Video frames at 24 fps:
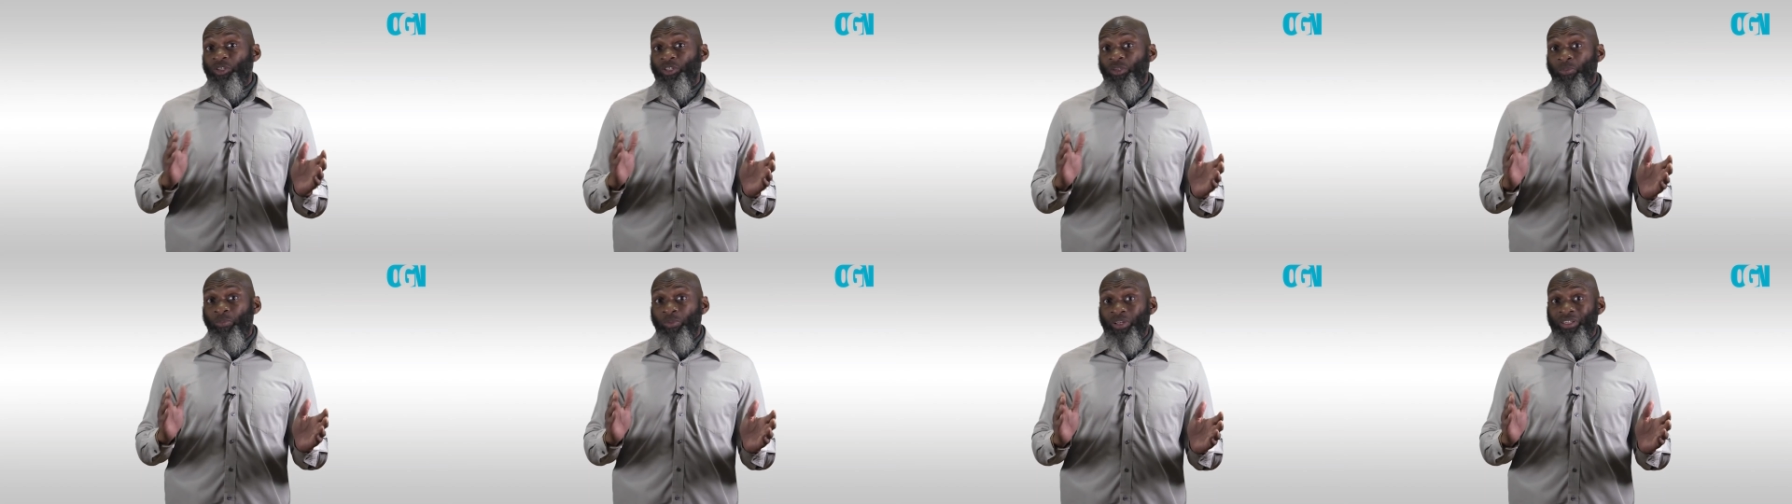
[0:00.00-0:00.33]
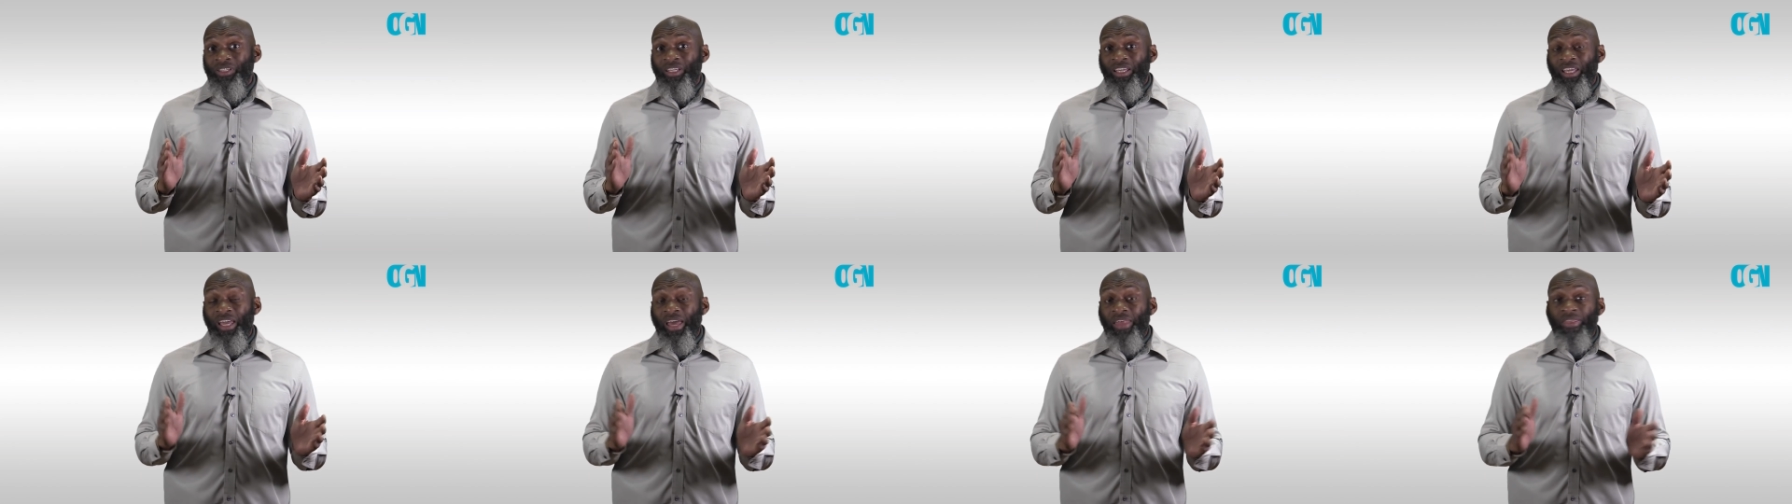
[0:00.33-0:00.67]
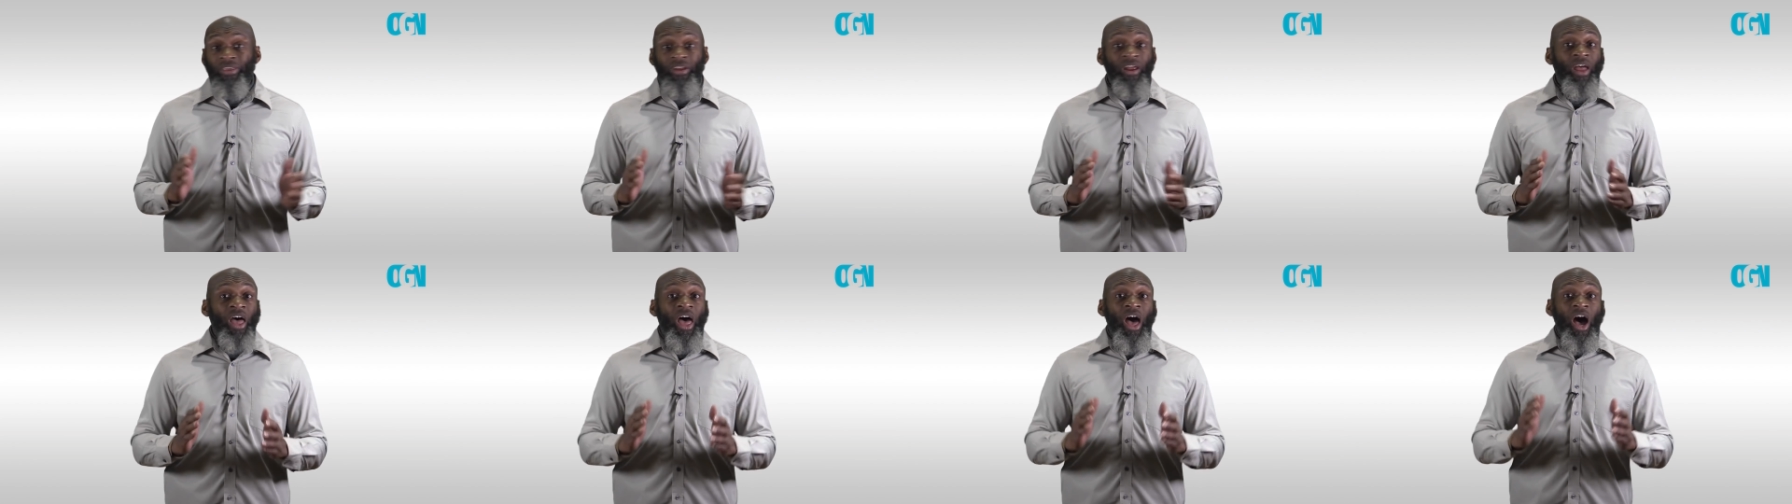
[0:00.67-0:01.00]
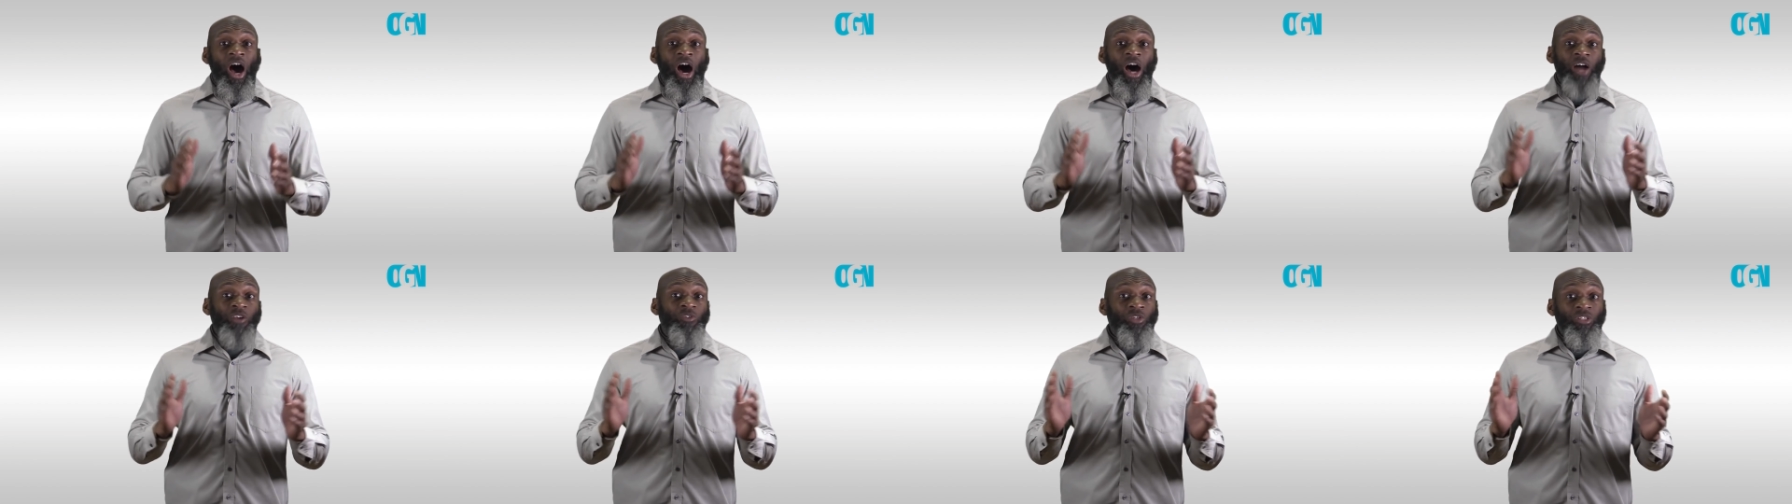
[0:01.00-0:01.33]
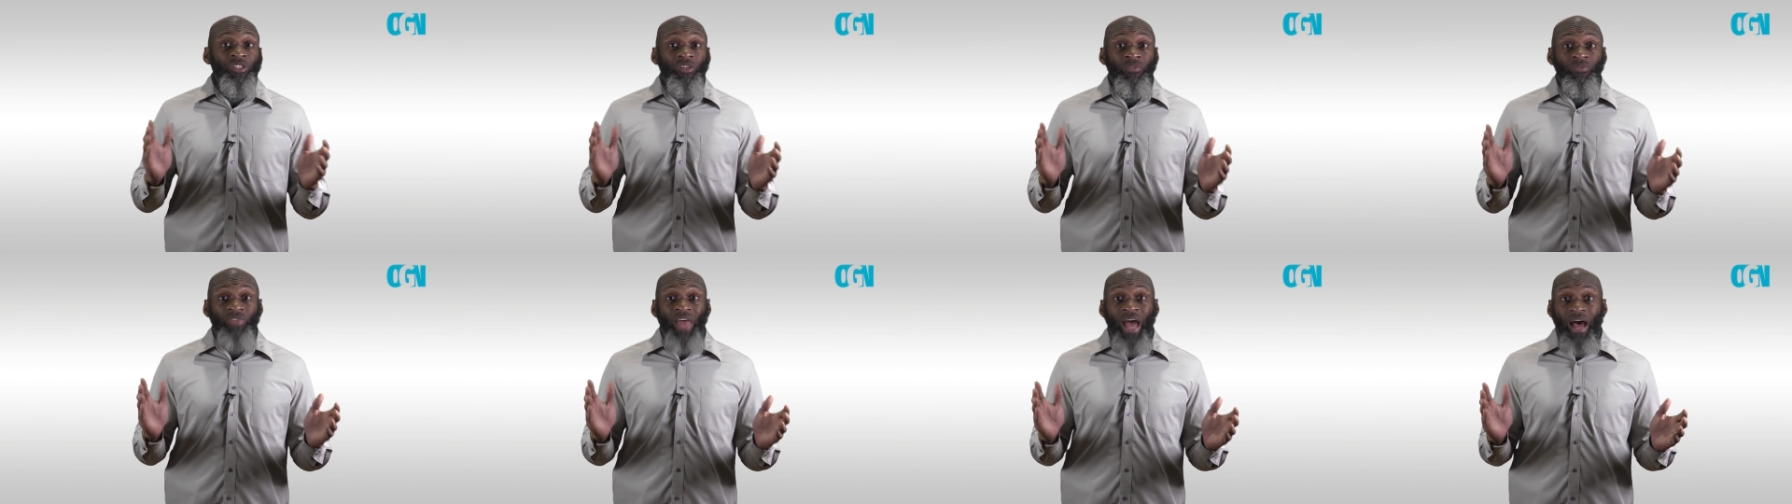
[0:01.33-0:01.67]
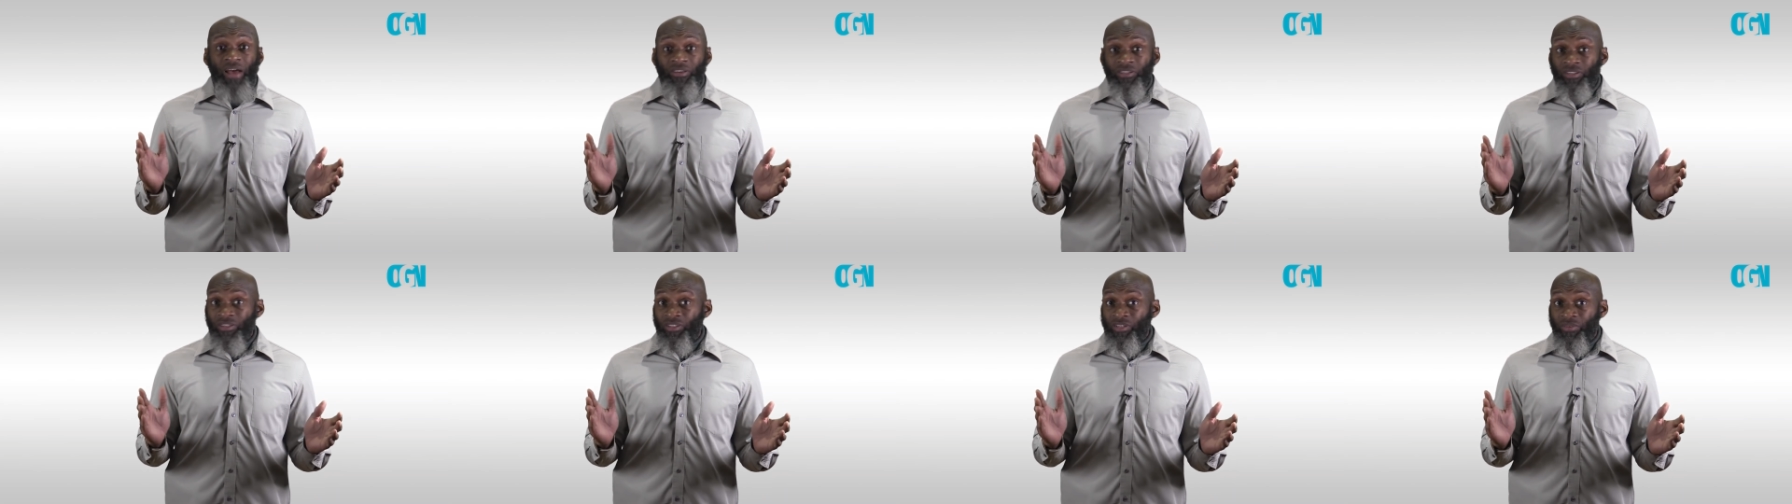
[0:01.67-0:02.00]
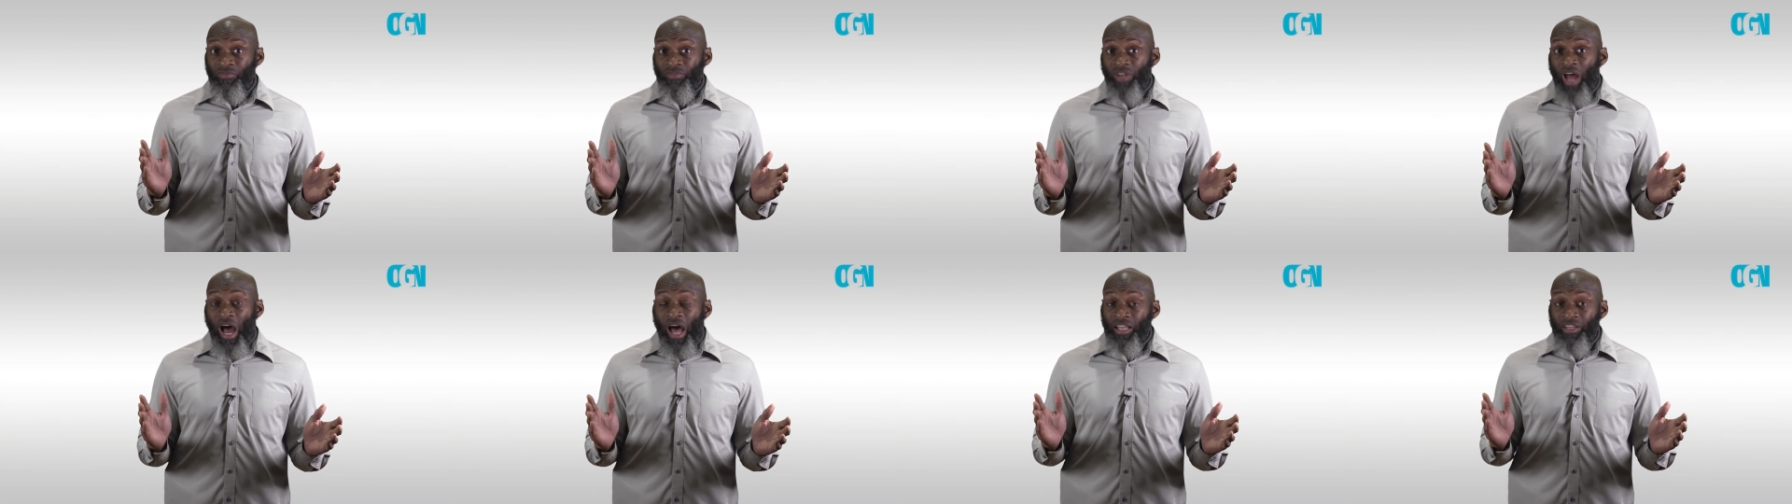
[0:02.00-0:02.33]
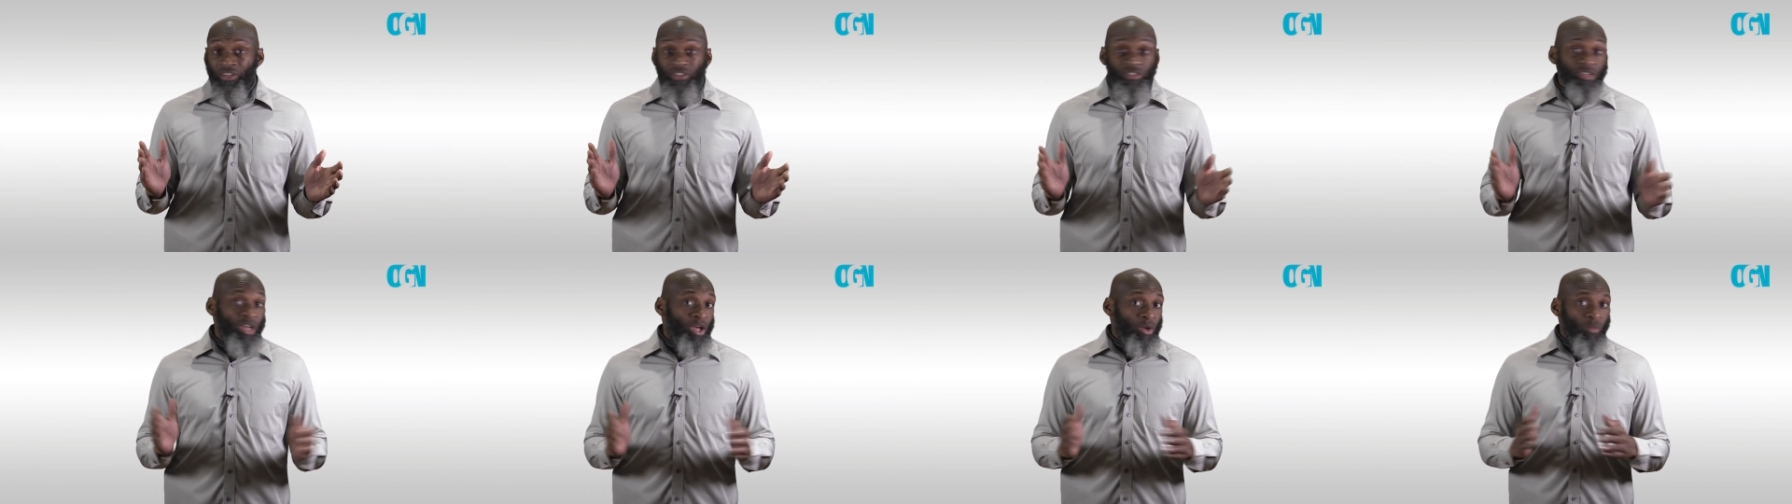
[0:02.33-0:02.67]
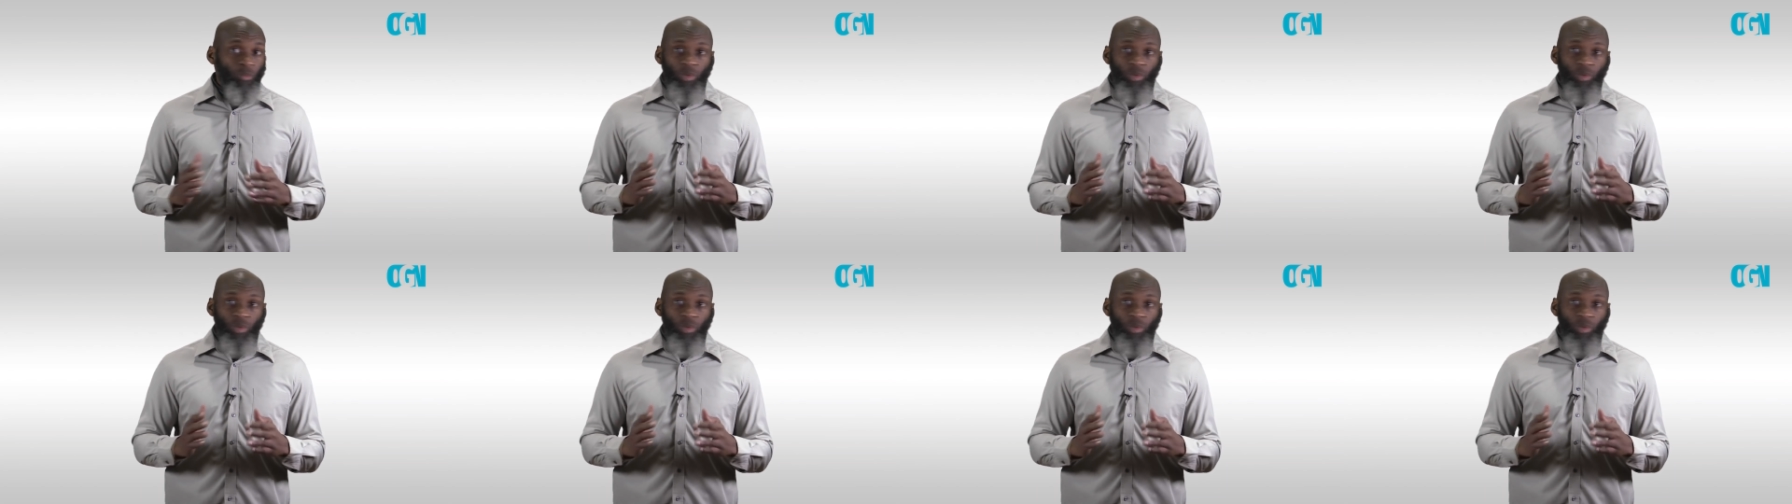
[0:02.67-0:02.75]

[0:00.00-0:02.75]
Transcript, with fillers: to put together hundreds of thousands of dollars,